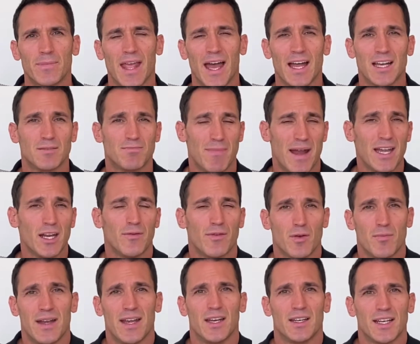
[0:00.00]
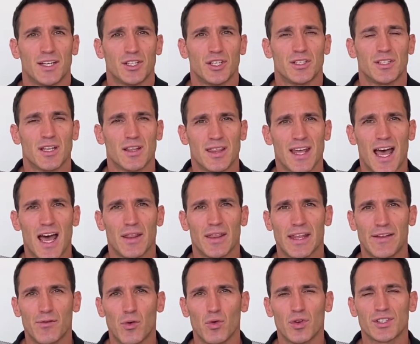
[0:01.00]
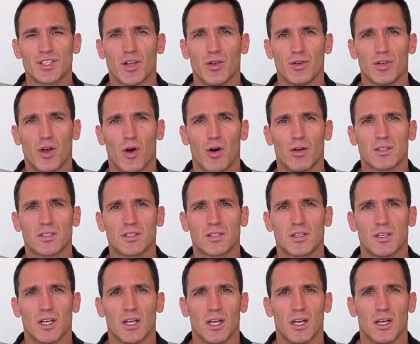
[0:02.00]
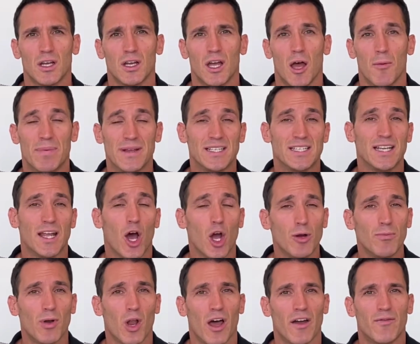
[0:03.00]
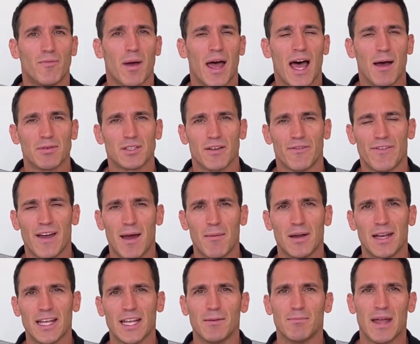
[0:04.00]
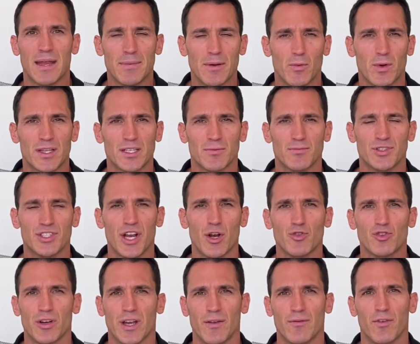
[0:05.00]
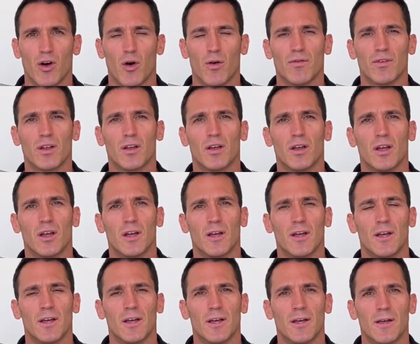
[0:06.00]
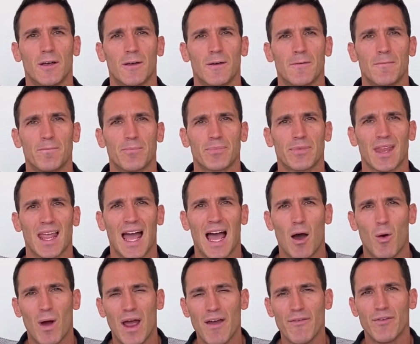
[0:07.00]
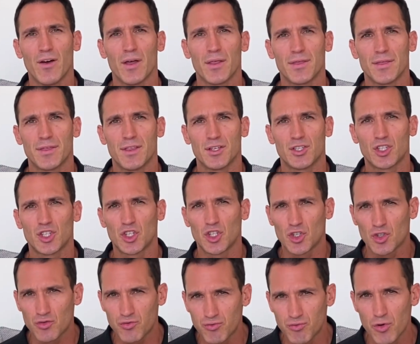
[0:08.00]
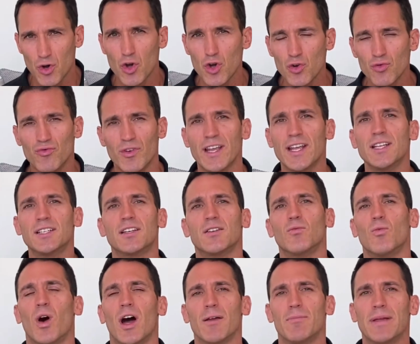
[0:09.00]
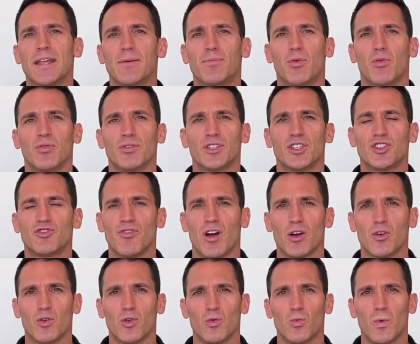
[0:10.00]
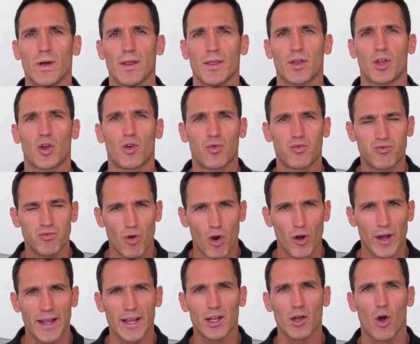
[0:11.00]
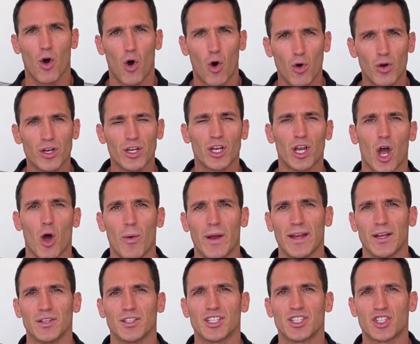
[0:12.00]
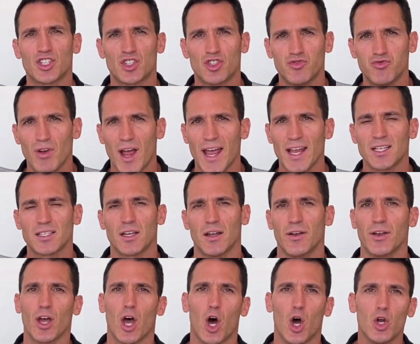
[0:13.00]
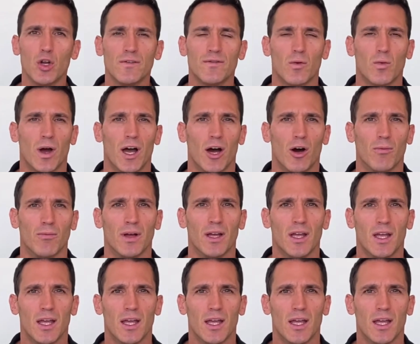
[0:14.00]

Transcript: And many of them, in addition to that, they've also got a busy home life, perhaps a family, maybe with some children involved. However, the true reason why people struggle with chronic, ongoing stress and overwhelm